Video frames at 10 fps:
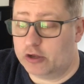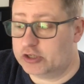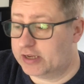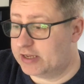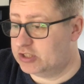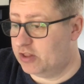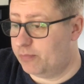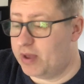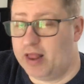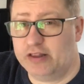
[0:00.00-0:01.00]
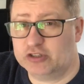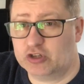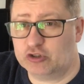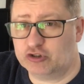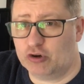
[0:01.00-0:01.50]
I guess to the pilot's
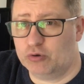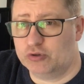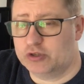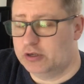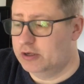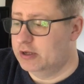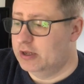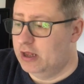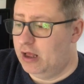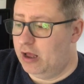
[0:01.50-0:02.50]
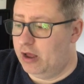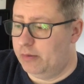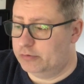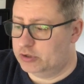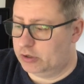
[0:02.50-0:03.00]
controls,
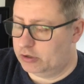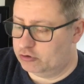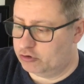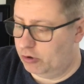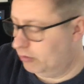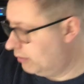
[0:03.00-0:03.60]
to control